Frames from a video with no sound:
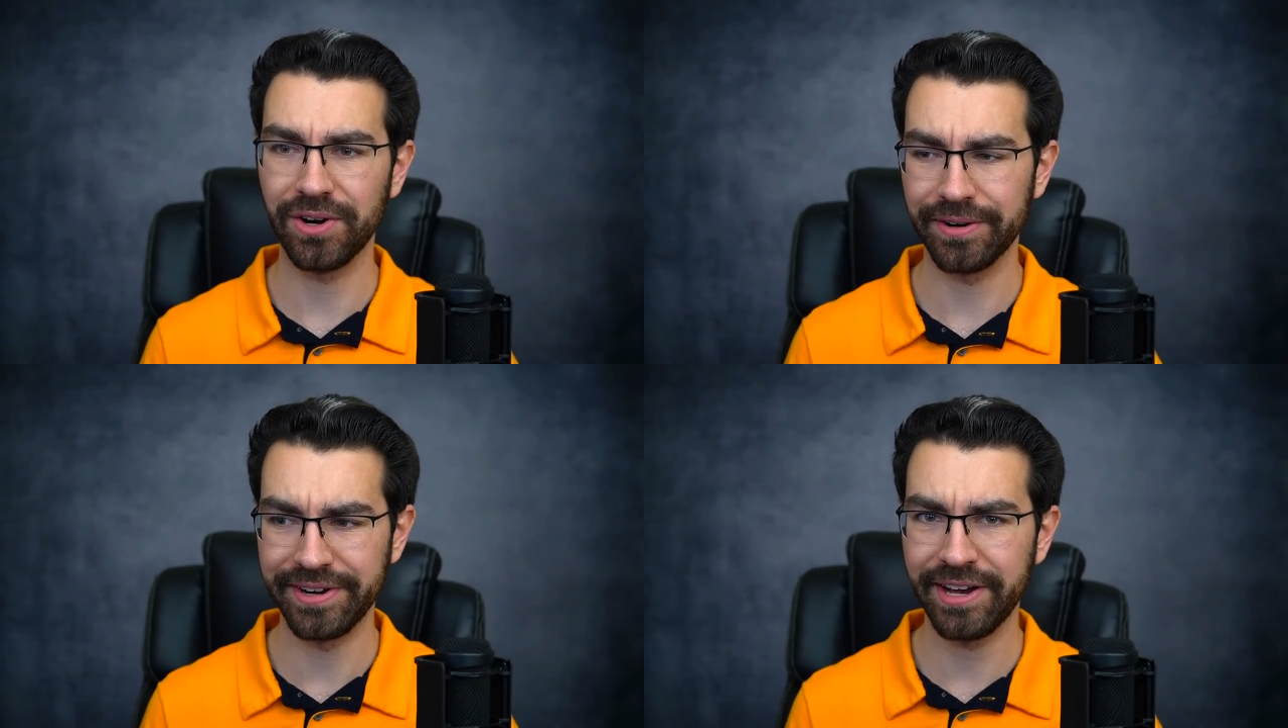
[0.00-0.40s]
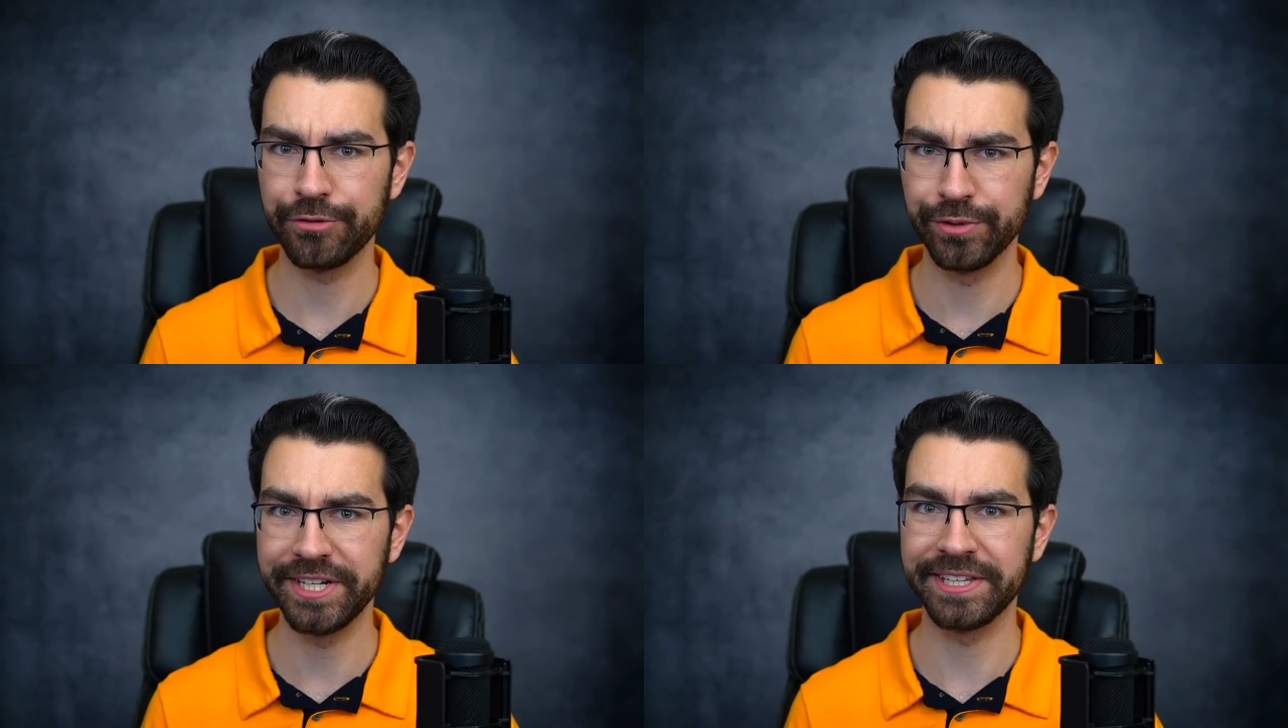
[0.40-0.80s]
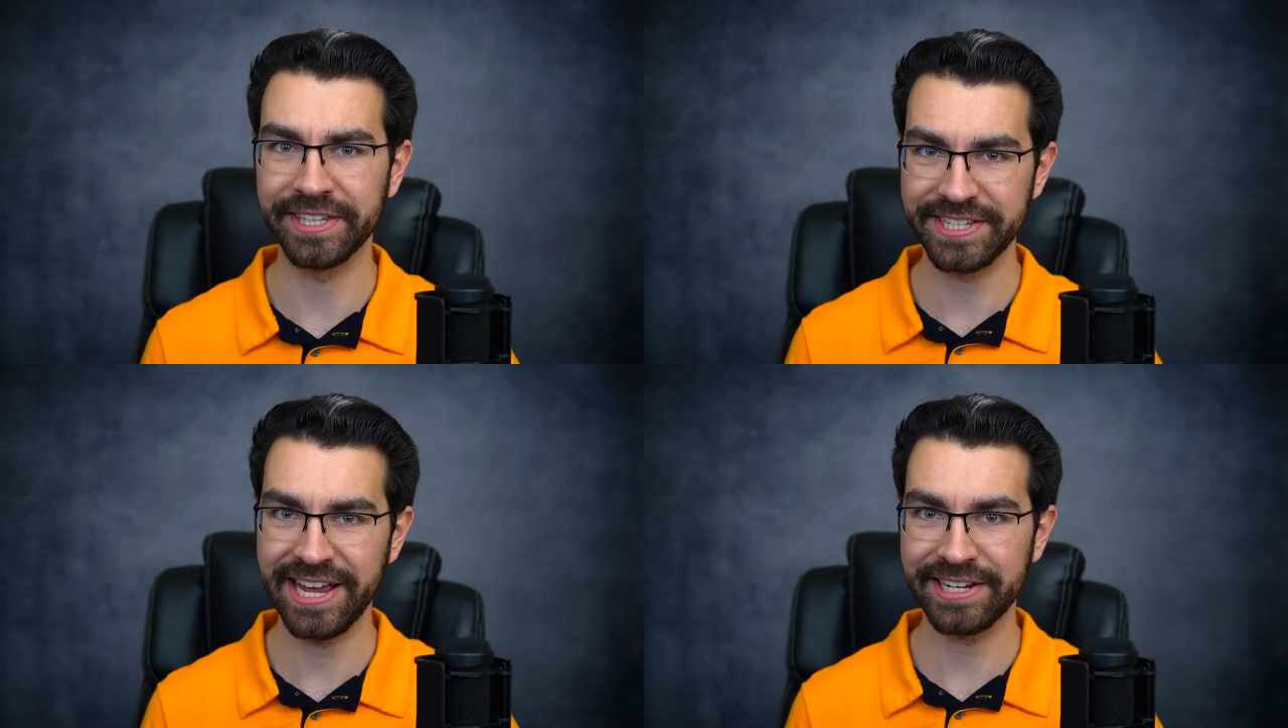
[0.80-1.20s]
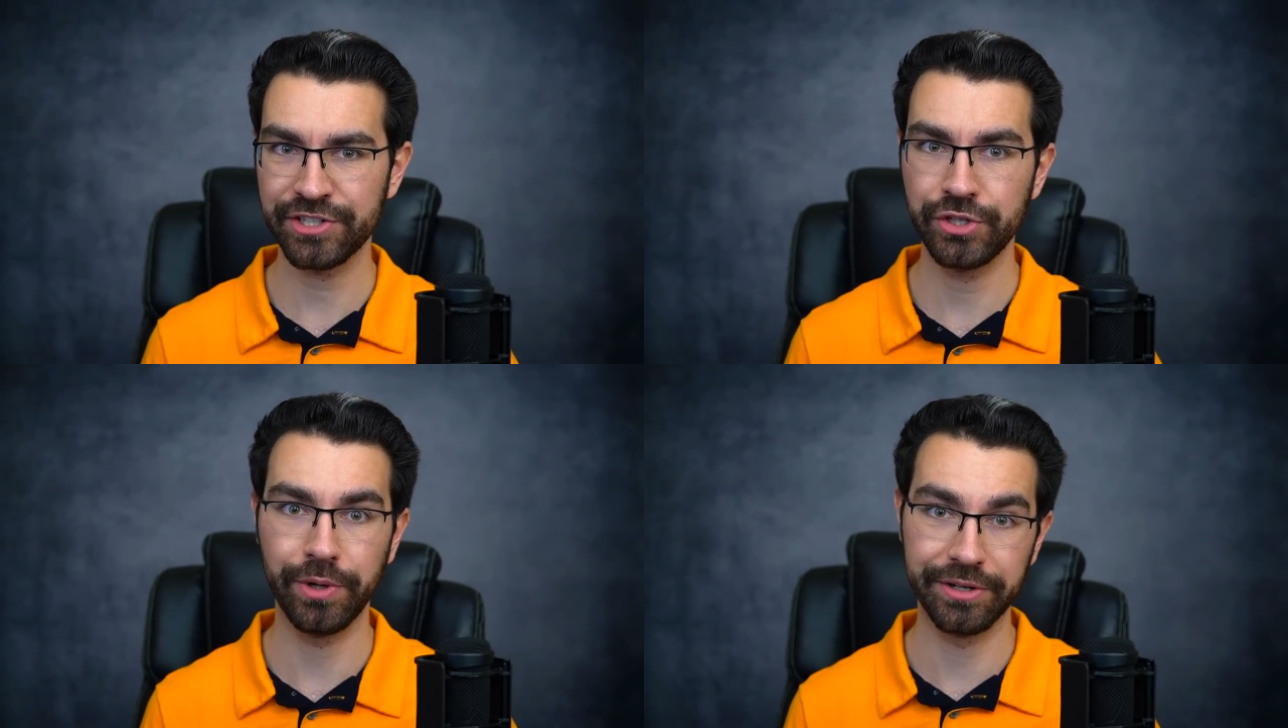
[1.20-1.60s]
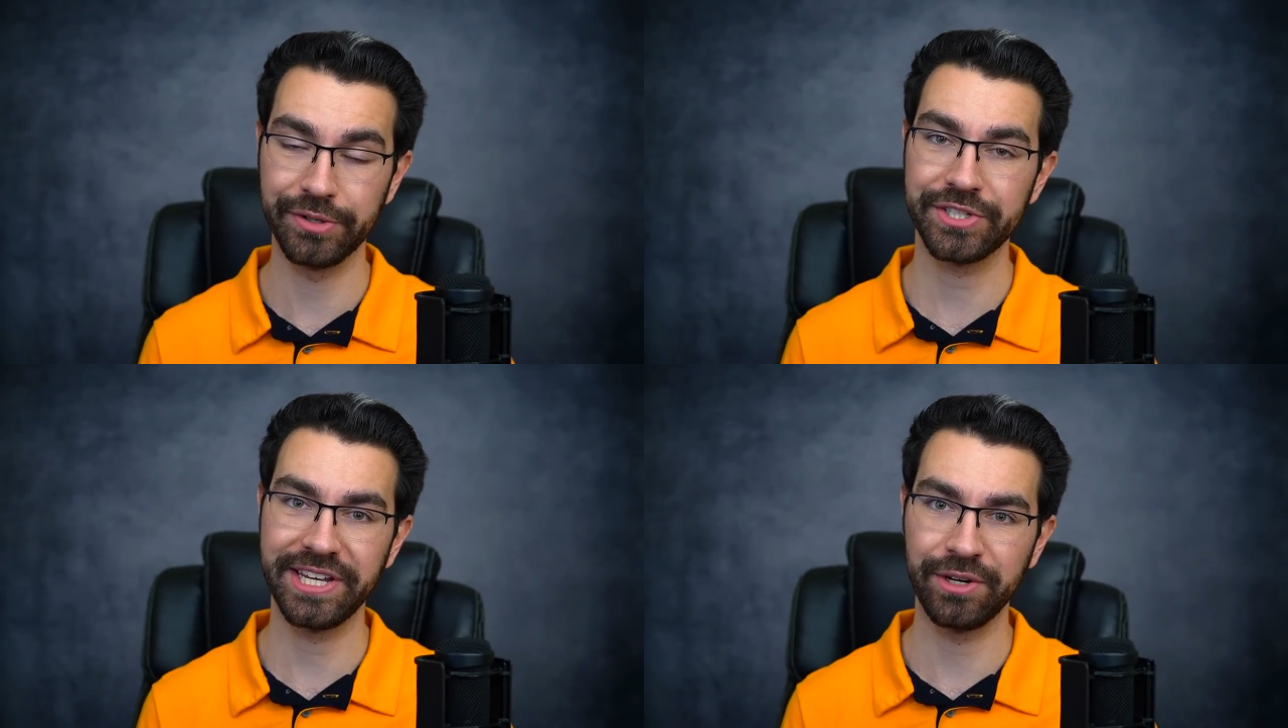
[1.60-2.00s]
are not reading the text to
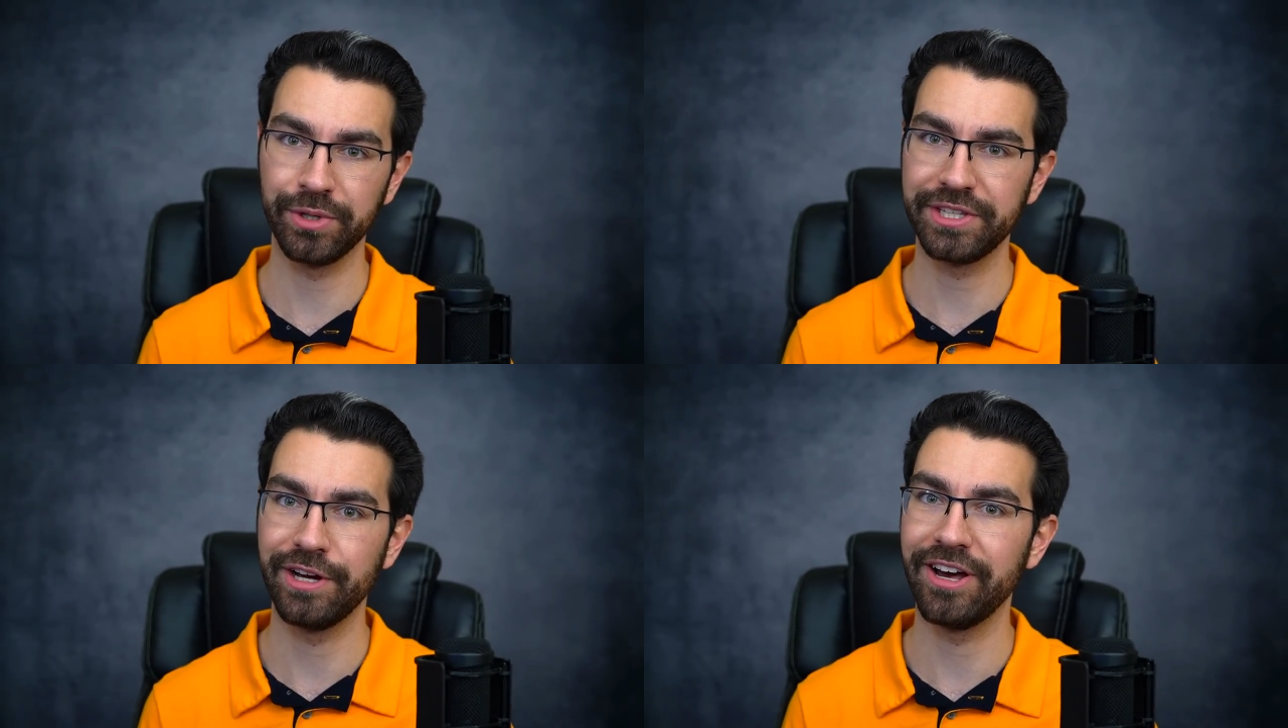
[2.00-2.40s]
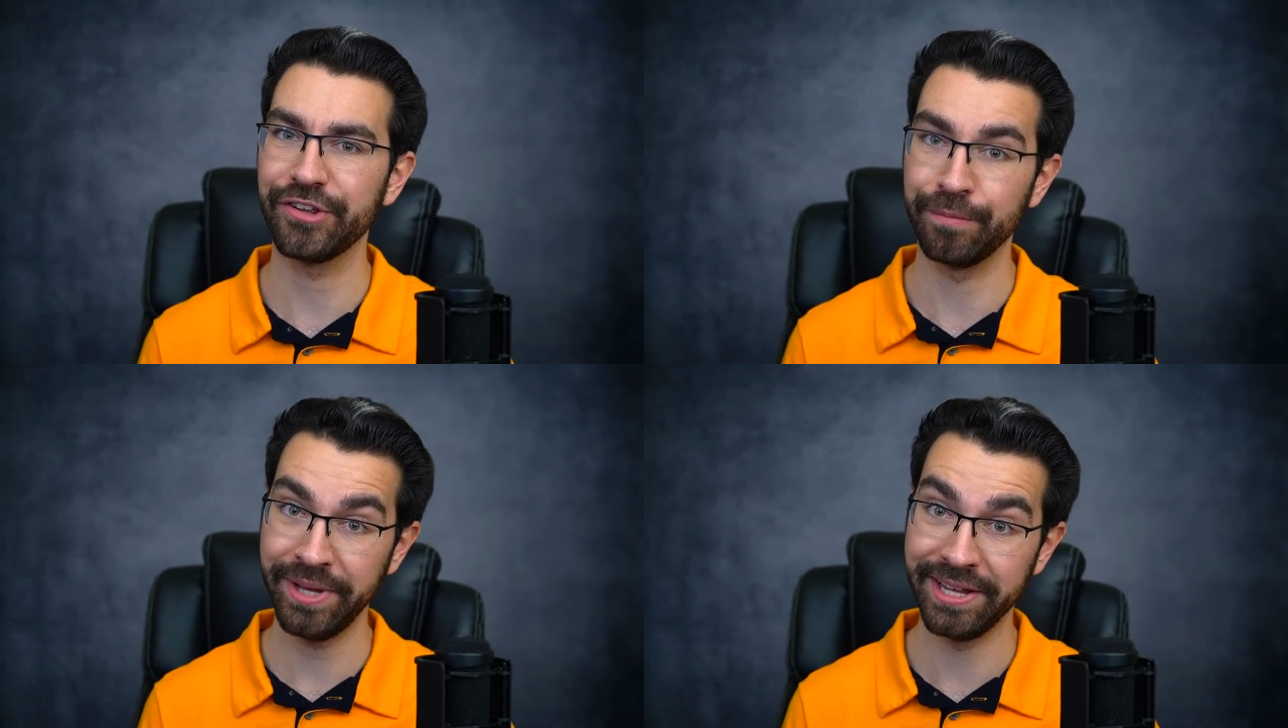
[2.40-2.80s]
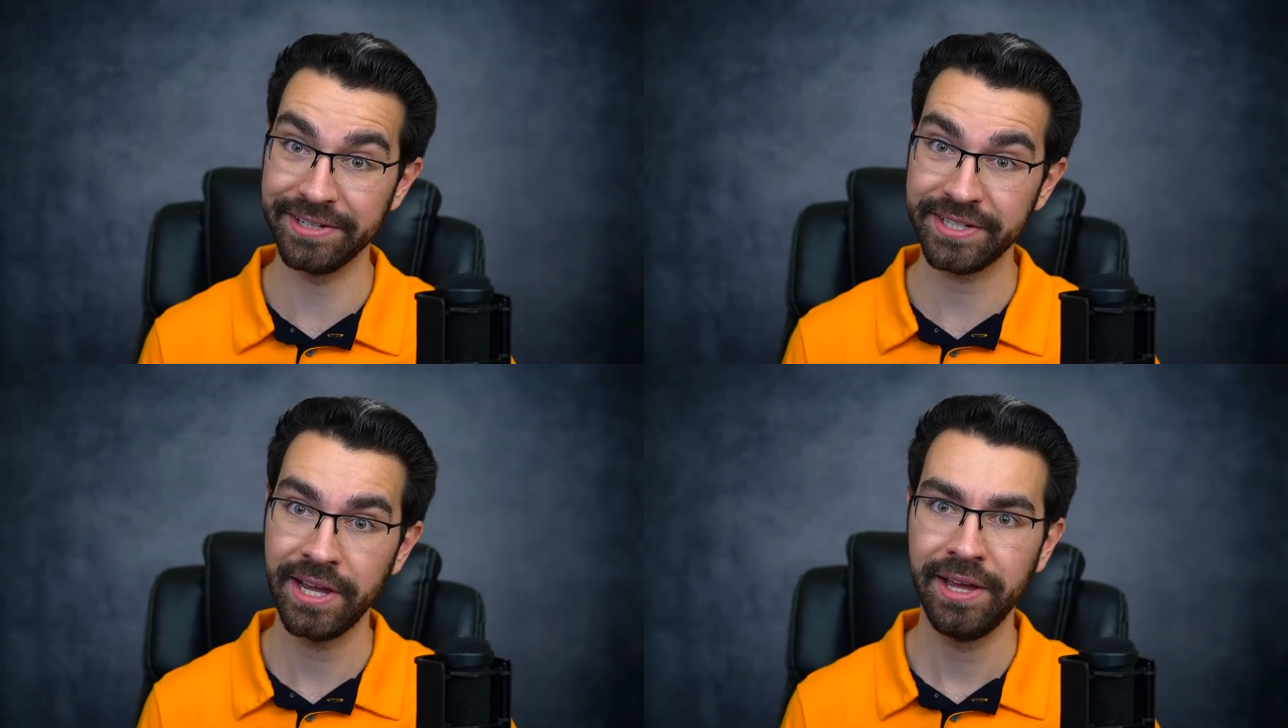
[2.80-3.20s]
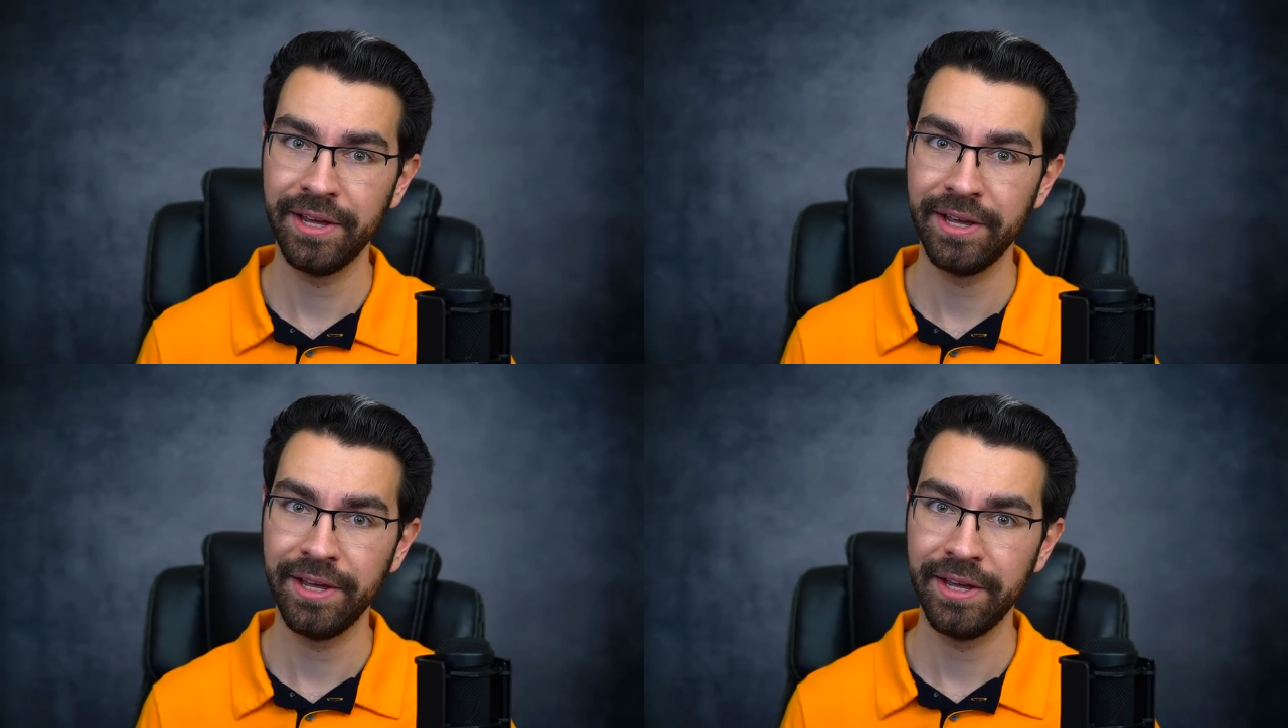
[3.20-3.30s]
understand what the author meant,